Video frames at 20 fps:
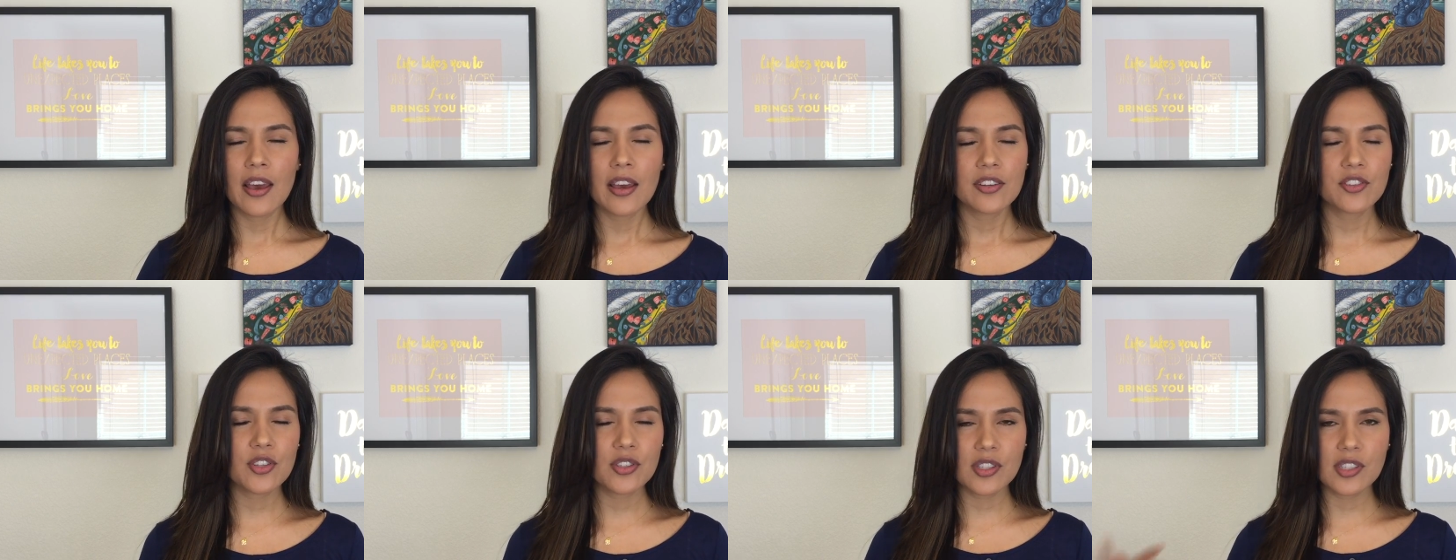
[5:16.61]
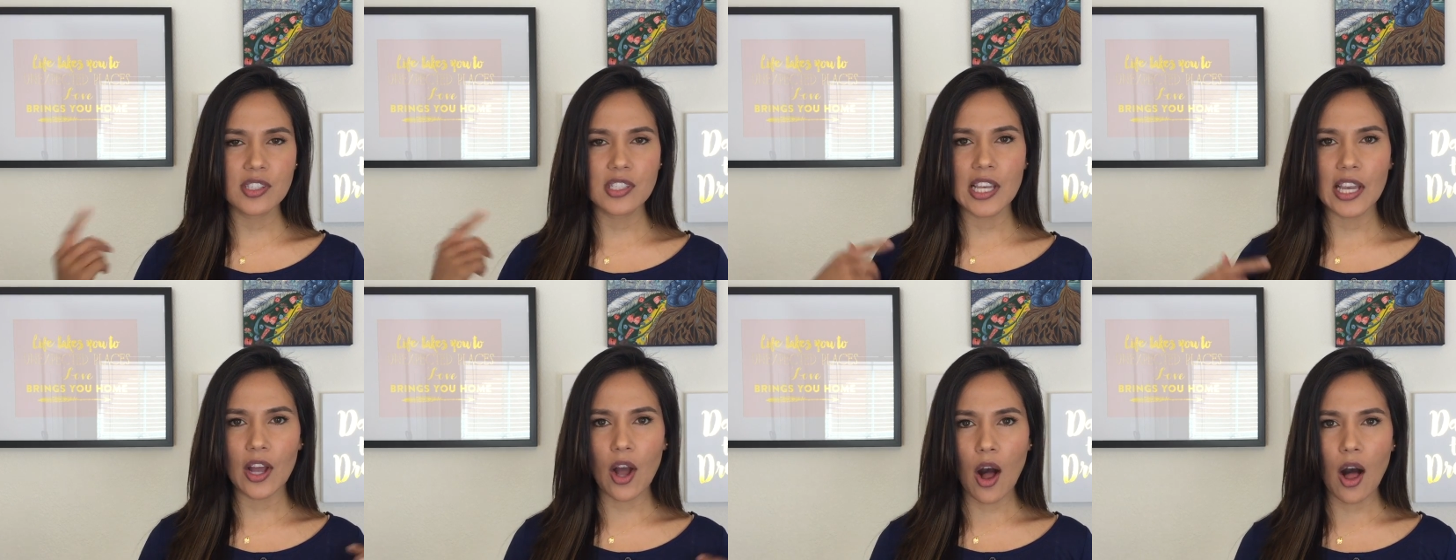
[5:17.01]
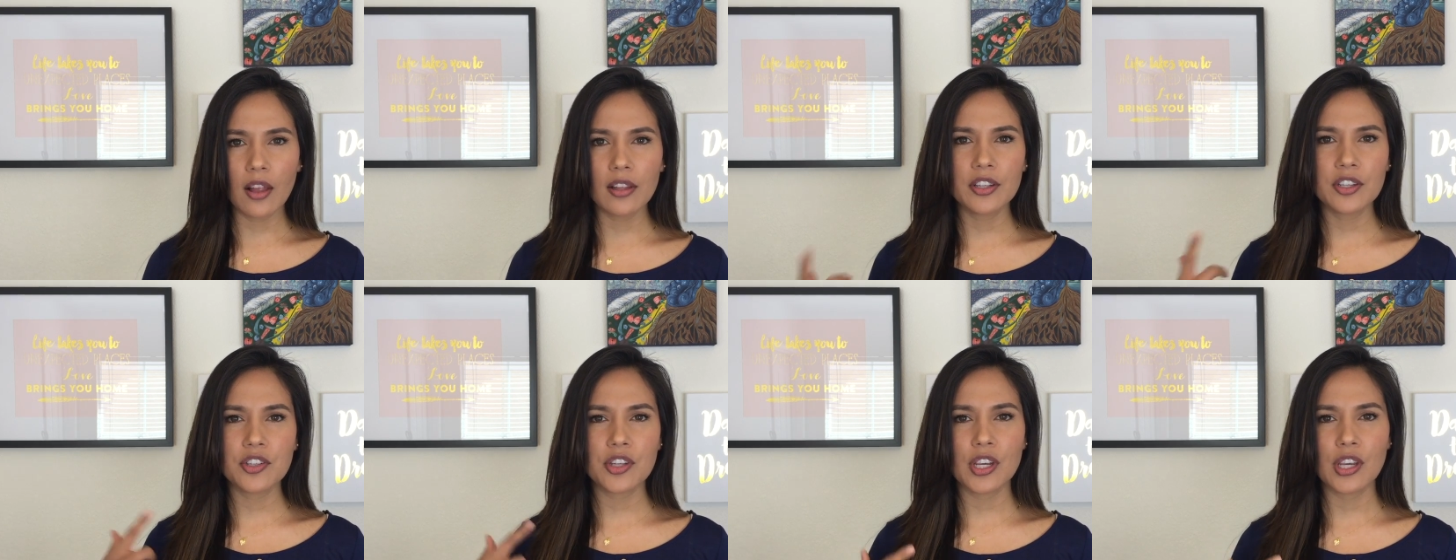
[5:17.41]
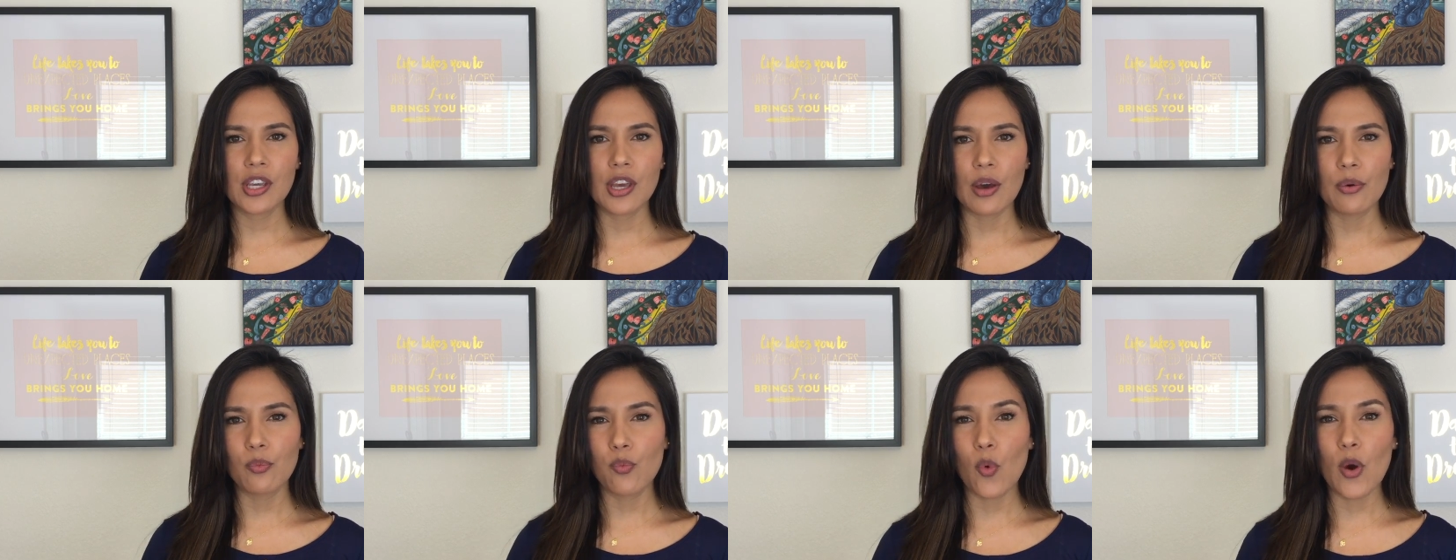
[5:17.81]
just the psychology
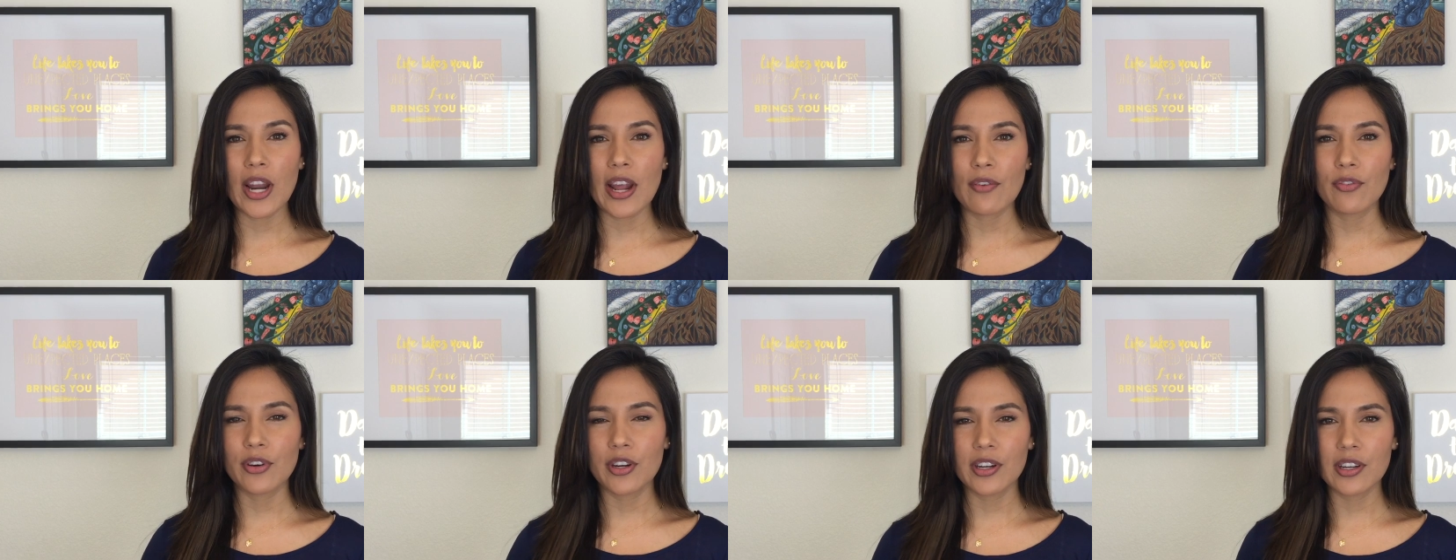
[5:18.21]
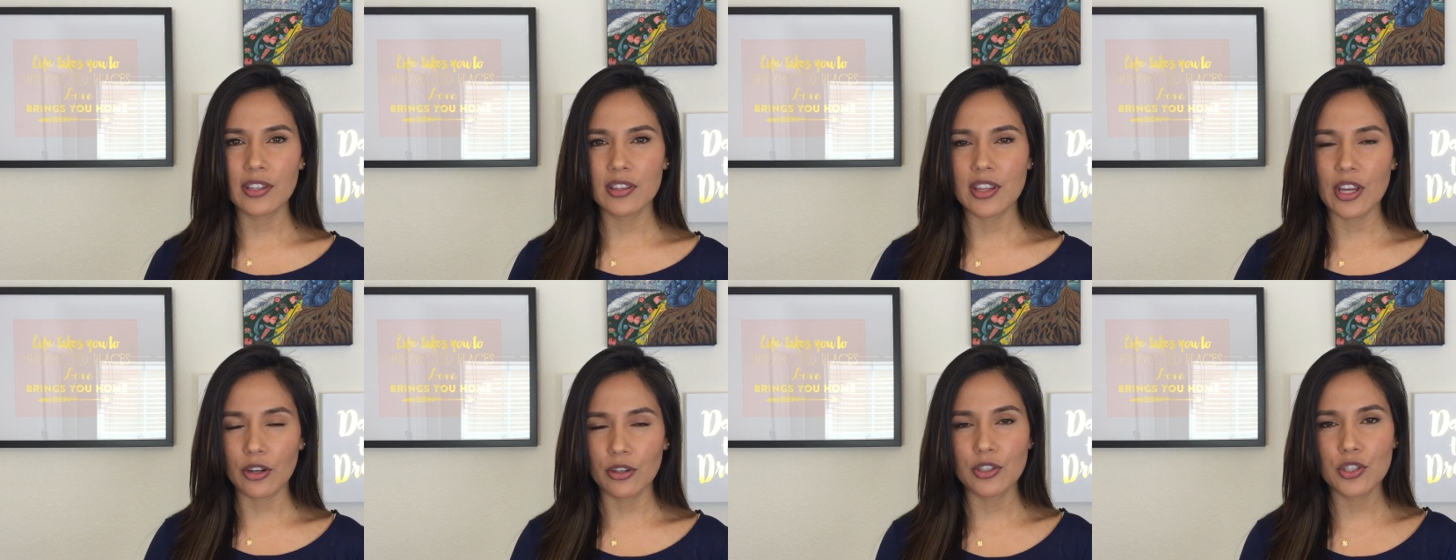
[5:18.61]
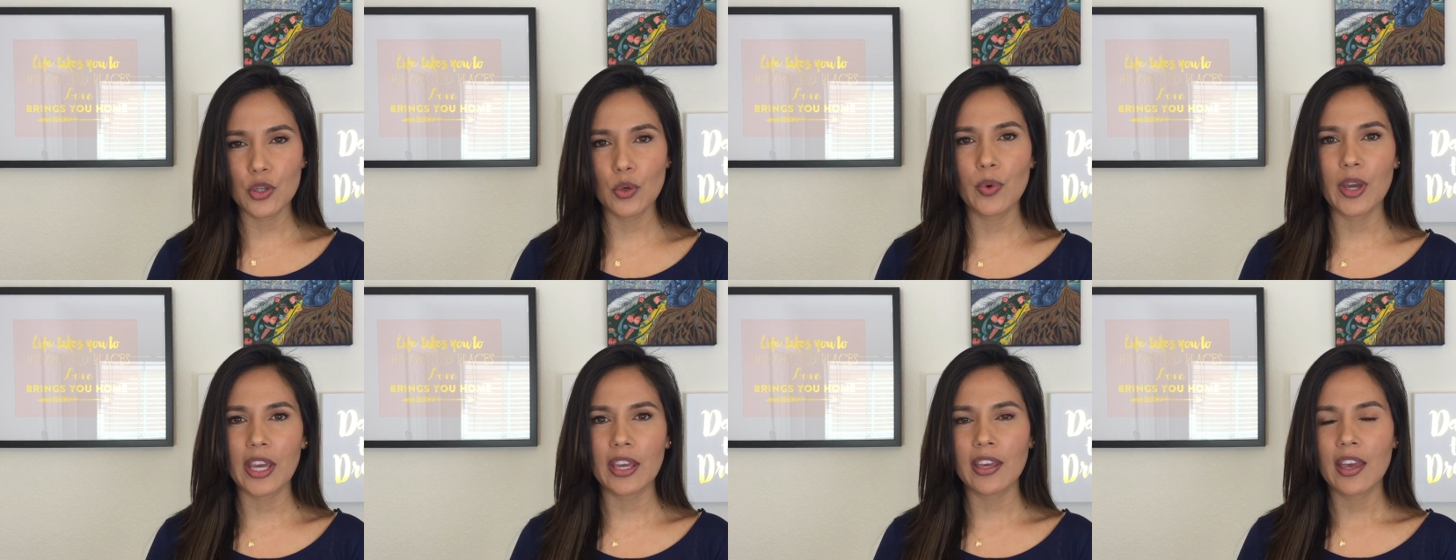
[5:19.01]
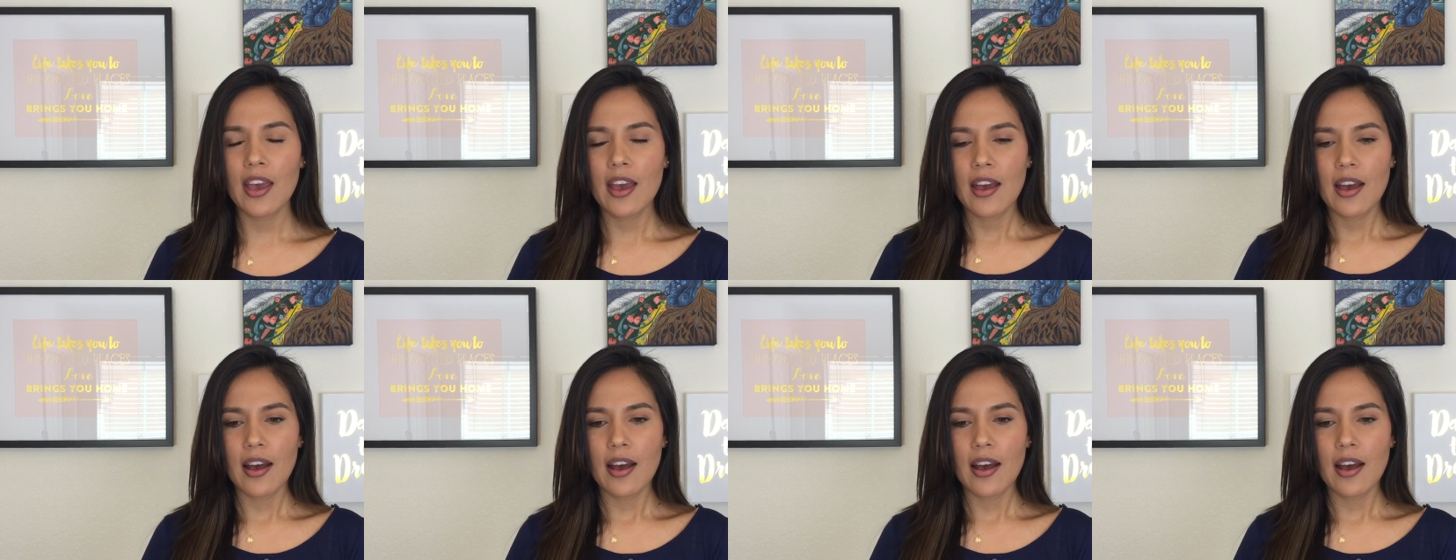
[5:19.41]
of whatever they're doing.